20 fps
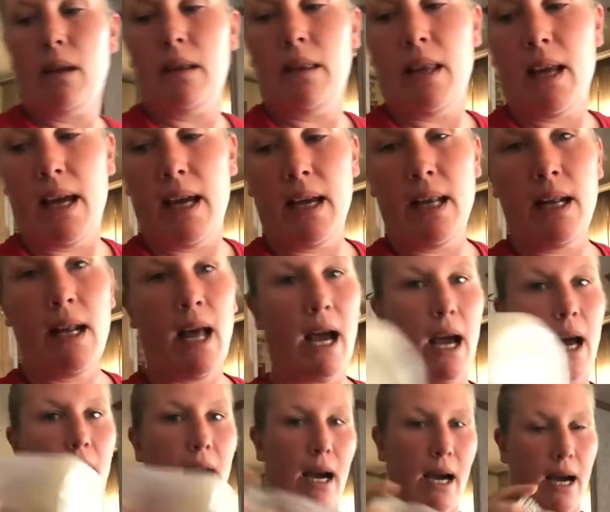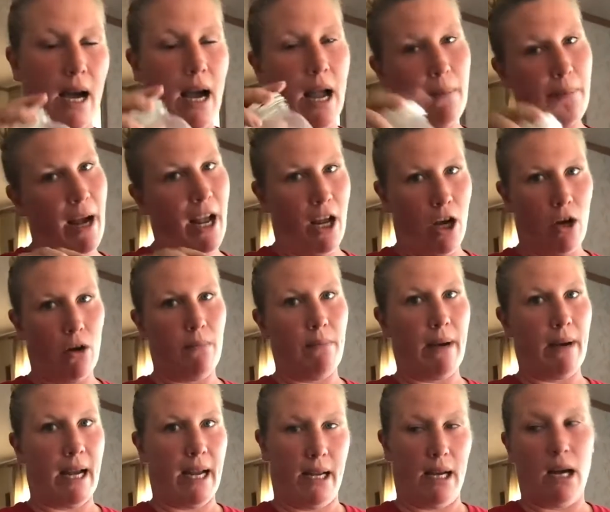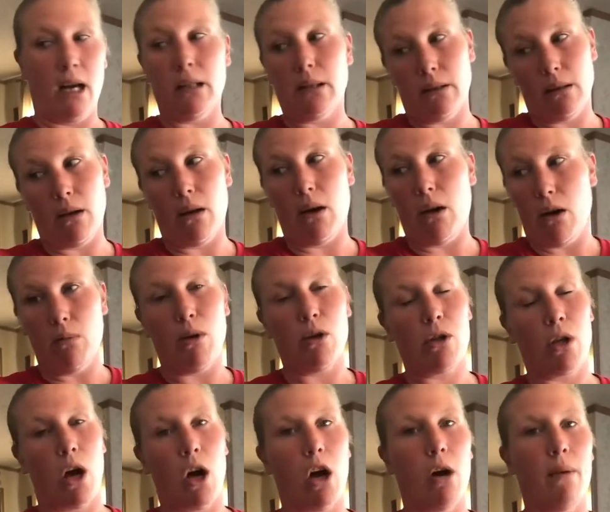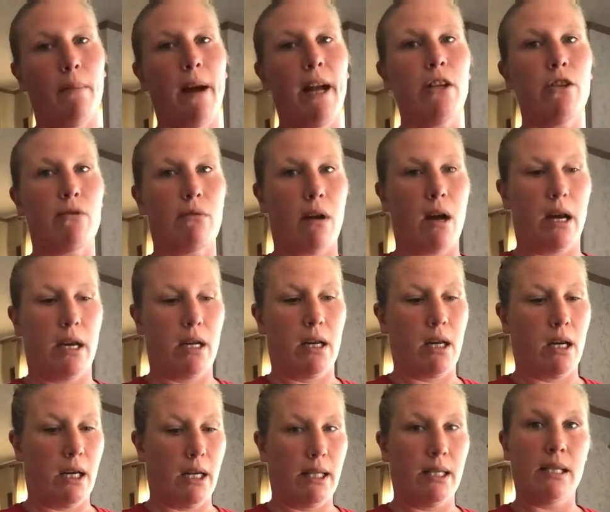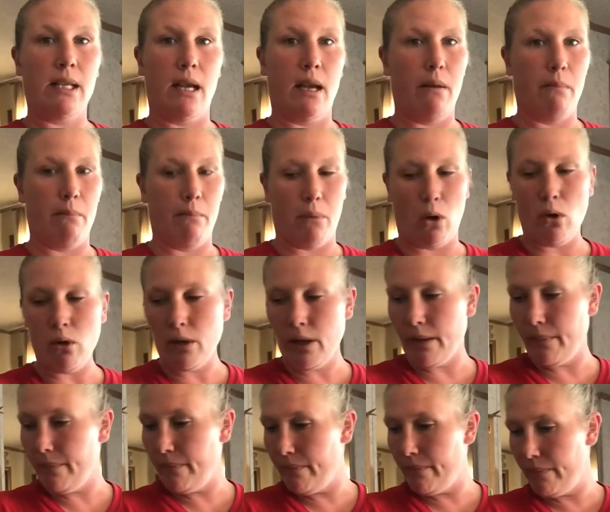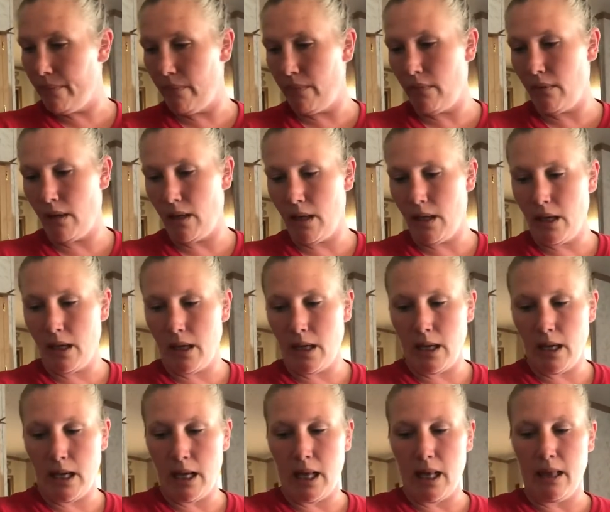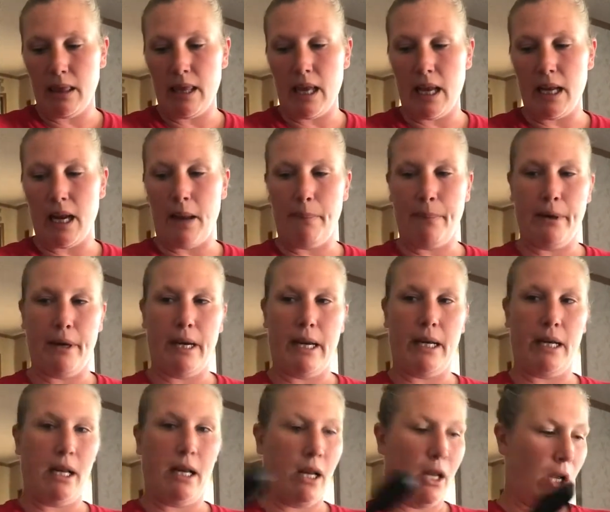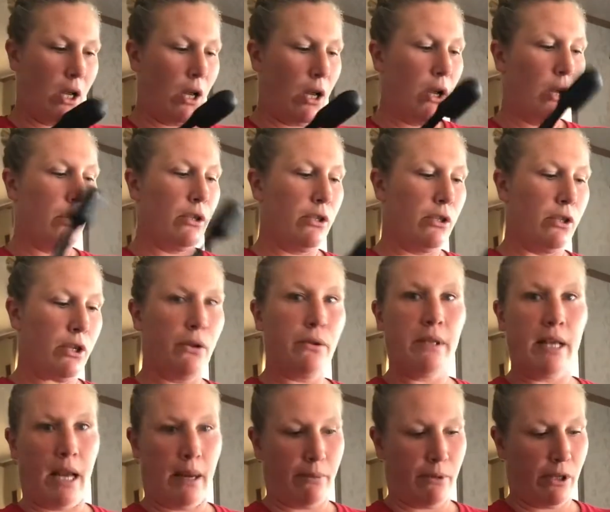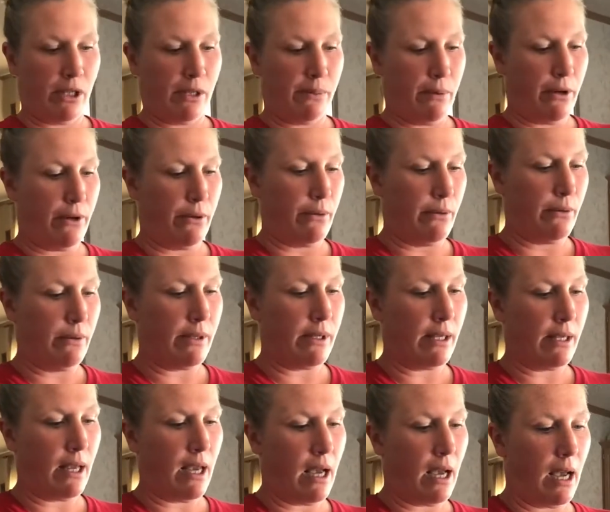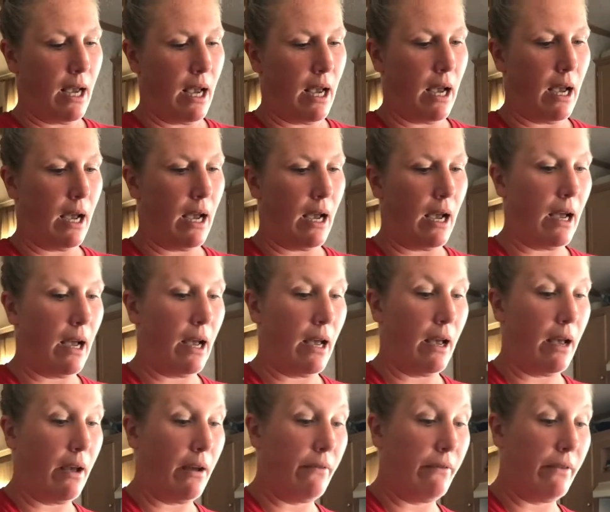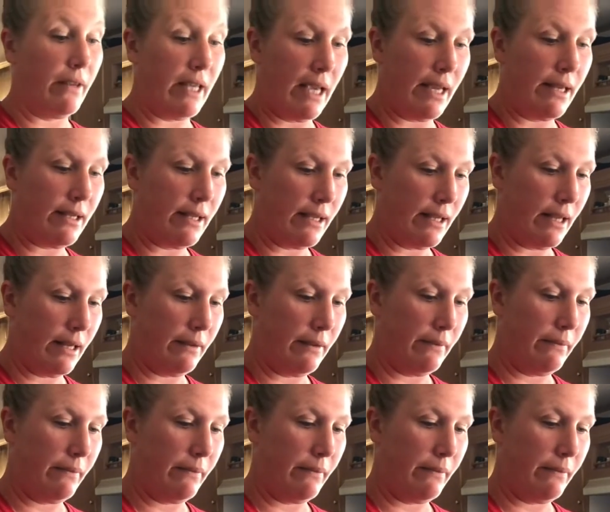Then I buy almost all my dry goods in bulk. Then I put 2 tablespoons of yeast.